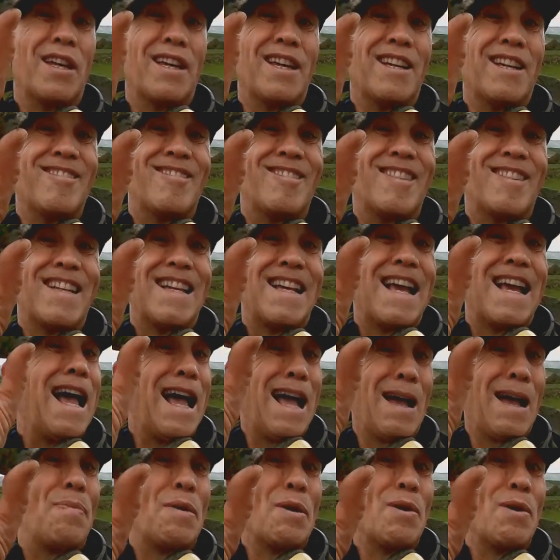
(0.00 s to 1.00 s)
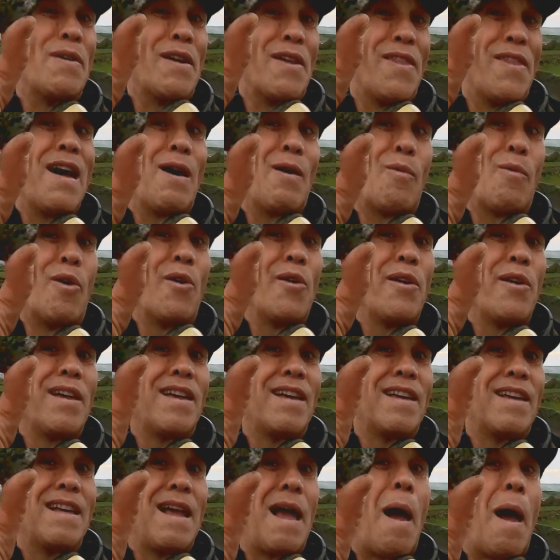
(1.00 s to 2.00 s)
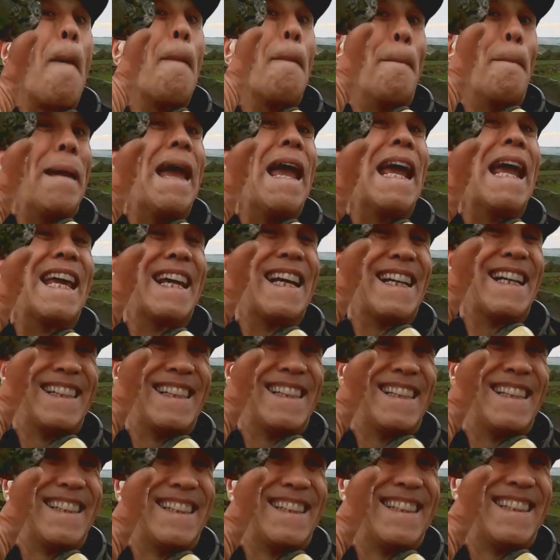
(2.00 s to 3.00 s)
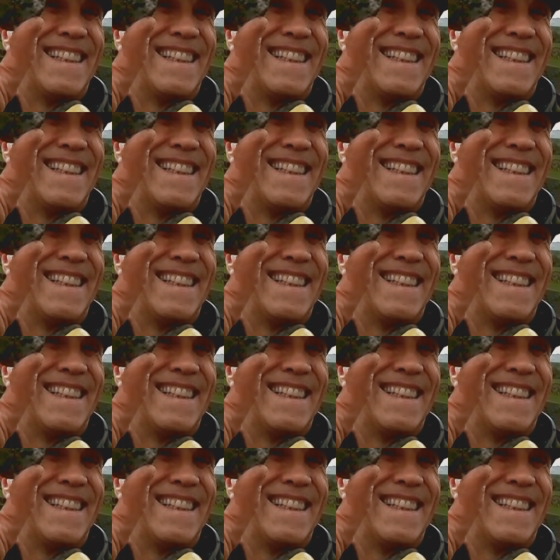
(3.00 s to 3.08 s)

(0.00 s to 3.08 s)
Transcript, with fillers: Brilliant. Happy with that one. Big.